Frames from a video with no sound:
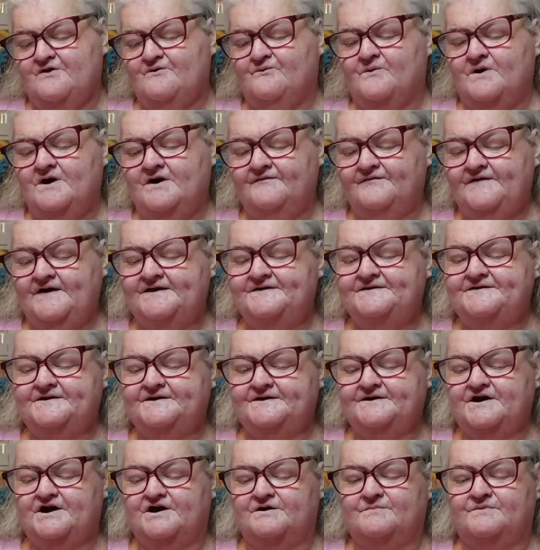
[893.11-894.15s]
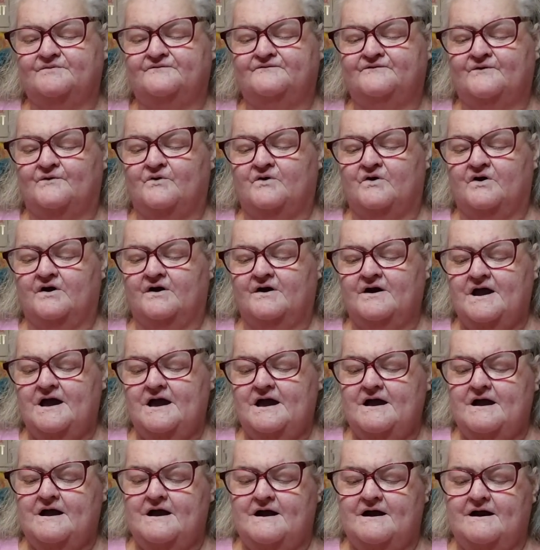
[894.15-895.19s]
Well, they did go before.
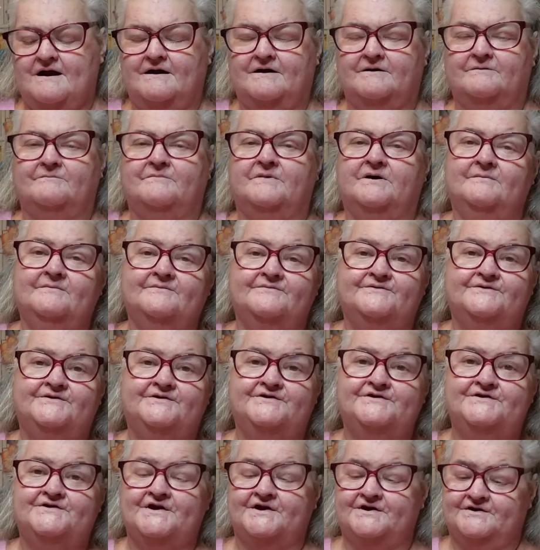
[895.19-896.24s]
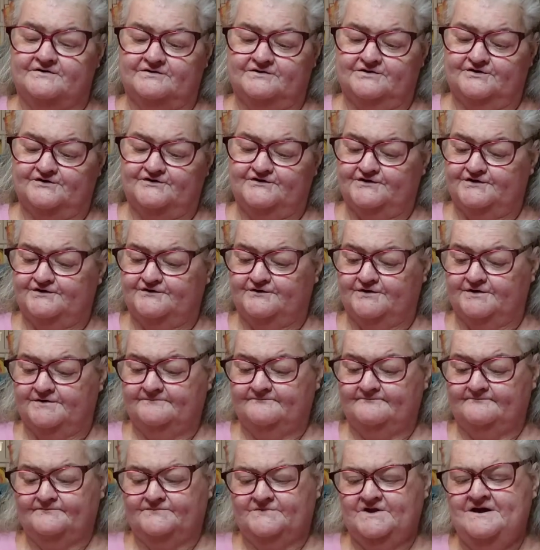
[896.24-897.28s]
I'll just tell you a little secret.